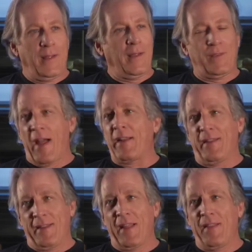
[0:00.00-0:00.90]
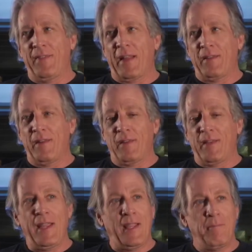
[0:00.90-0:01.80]
Exactly, I think that is a
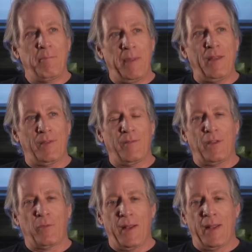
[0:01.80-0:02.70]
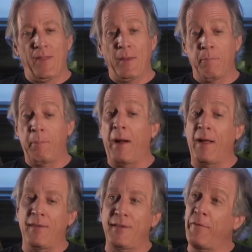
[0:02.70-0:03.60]
key piece of this, right? And I think,
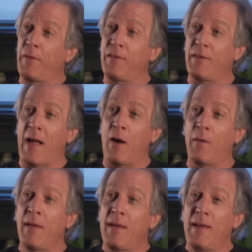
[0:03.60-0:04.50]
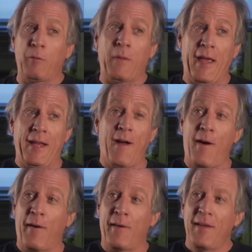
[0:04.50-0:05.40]
but the difference now is with
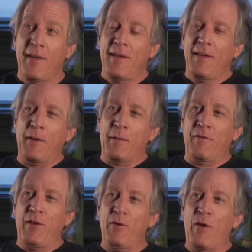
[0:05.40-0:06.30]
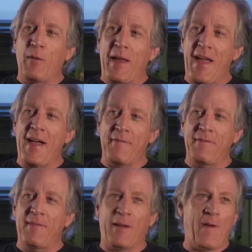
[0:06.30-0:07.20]
A&R, you know, if you don't have
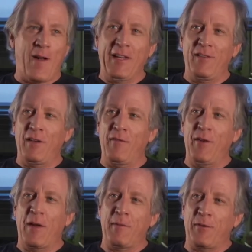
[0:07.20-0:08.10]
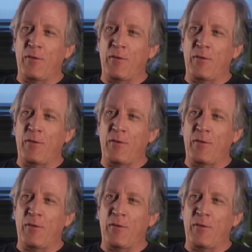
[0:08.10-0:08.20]
an audience, and if you're not